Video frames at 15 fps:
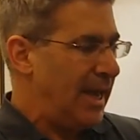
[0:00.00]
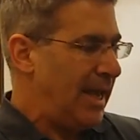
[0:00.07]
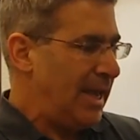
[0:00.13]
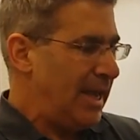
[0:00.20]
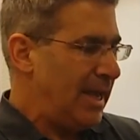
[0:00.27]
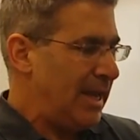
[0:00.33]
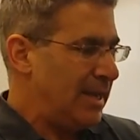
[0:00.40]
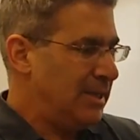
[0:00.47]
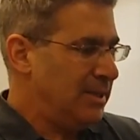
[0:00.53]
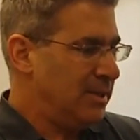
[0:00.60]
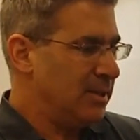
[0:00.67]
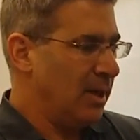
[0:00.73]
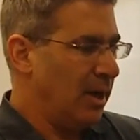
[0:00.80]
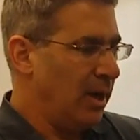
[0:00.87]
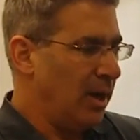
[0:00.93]

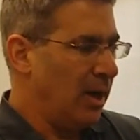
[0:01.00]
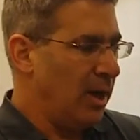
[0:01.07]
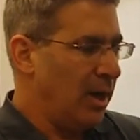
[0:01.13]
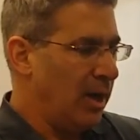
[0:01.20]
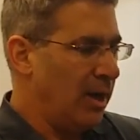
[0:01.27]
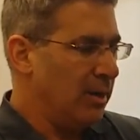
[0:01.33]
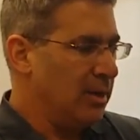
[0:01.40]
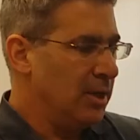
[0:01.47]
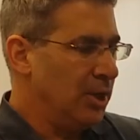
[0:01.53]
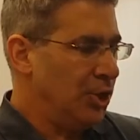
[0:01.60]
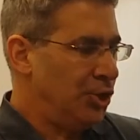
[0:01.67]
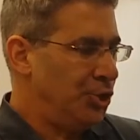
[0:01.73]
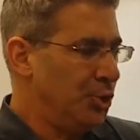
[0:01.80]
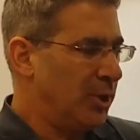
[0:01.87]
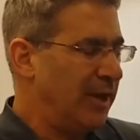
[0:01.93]
And
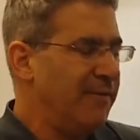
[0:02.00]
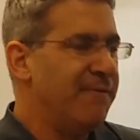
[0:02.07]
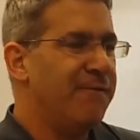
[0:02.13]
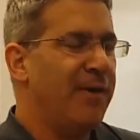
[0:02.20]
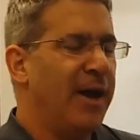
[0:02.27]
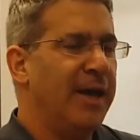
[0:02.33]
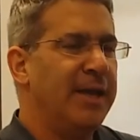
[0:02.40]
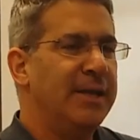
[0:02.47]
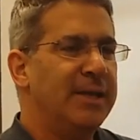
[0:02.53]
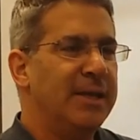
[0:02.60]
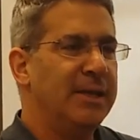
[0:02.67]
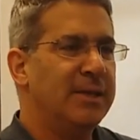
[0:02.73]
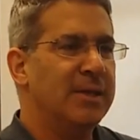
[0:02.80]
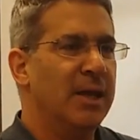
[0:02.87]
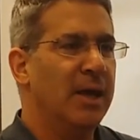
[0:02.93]
you can find
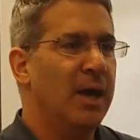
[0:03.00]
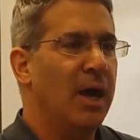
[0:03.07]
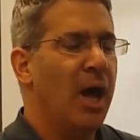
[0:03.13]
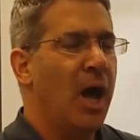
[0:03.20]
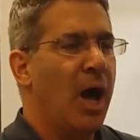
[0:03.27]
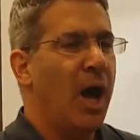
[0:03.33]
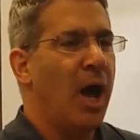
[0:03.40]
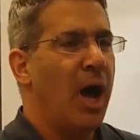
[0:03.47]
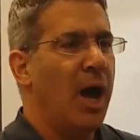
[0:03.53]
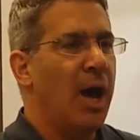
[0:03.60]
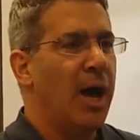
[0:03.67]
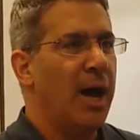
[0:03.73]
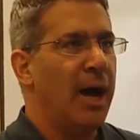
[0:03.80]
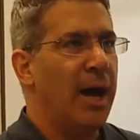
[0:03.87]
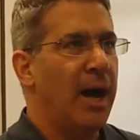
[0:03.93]
it
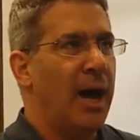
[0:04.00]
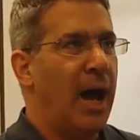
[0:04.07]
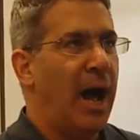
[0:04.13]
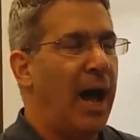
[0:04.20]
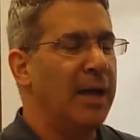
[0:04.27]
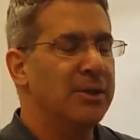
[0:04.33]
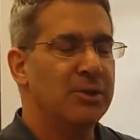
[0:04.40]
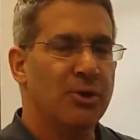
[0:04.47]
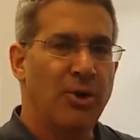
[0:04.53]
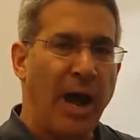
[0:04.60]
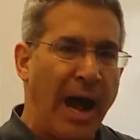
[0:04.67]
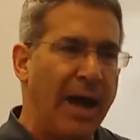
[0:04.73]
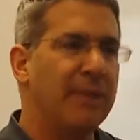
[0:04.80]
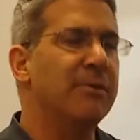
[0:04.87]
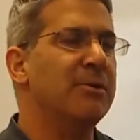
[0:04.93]
under
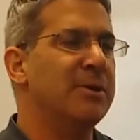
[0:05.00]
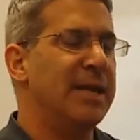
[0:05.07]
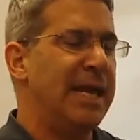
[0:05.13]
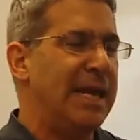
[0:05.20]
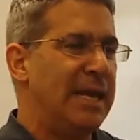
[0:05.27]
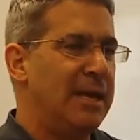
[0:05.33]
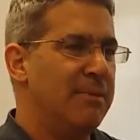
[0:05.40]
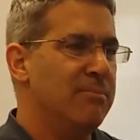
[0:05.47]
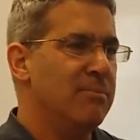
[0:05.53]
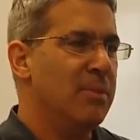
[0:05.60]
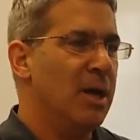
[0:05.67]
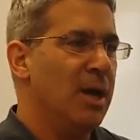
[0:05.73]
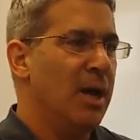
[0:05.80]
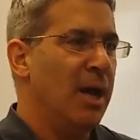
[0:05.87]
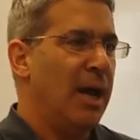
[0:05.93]
other
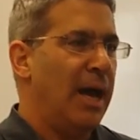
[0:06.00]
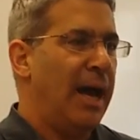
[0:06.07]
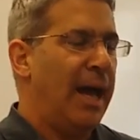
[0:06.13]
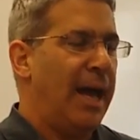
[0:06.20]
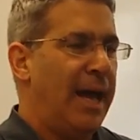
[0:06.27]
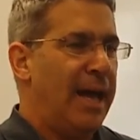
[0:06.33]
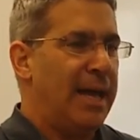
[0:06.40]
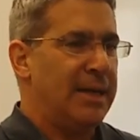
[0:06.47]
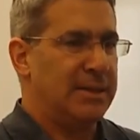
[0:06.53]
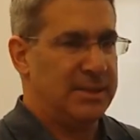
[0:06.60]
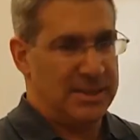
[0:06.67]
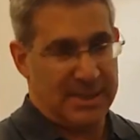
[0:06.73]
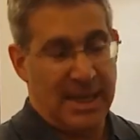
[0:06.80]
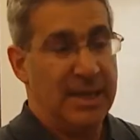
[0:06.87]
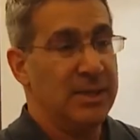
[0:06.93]
name
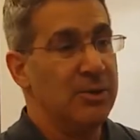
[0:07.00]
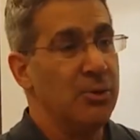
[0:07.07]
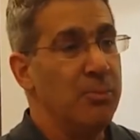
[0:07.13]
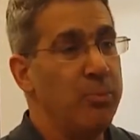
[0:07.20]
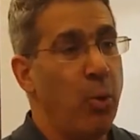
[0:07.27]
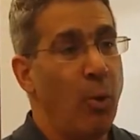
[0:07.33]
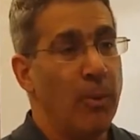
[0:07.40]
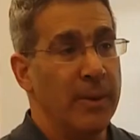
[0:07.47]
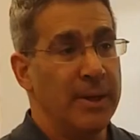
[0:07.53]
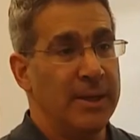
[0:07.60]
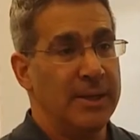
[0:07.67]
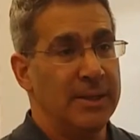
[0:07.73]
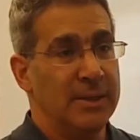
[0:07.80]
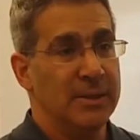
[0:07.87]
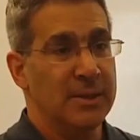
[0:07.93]
as tender
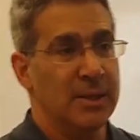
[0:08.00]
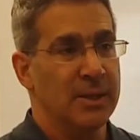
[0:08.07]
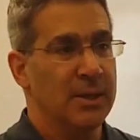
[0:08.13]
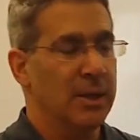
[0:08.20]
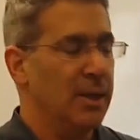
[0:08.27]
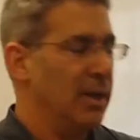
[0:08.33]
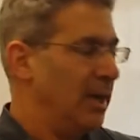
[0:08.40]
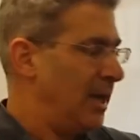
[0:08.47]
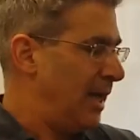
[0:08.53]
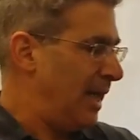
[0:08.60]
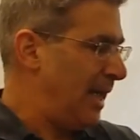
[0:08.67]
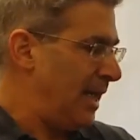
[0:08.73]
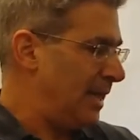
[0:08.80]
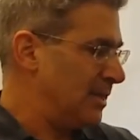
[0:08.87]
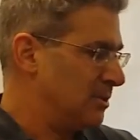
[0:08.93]
point,
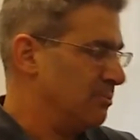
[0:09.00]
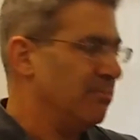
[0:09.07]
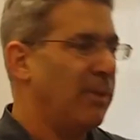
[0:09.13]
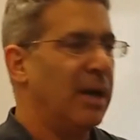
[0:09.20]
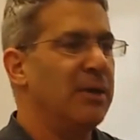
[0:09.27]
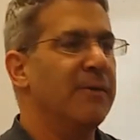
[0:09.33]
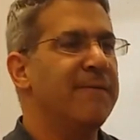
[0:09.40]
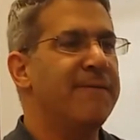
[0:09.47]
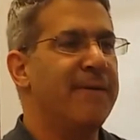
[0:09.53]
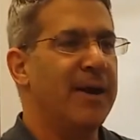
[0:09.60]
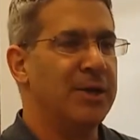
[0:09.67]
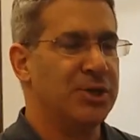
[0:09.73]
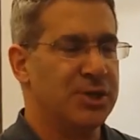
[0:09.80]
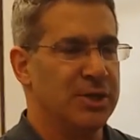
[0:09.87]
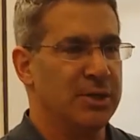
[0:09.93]
as
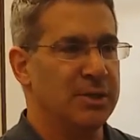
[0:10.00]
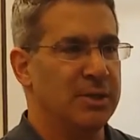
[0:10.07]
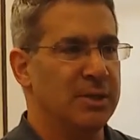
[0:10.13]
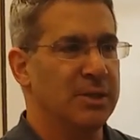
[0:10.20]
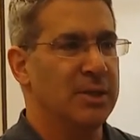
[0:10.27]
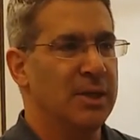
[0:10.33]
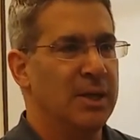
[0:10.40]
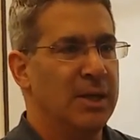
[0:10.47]
myofascial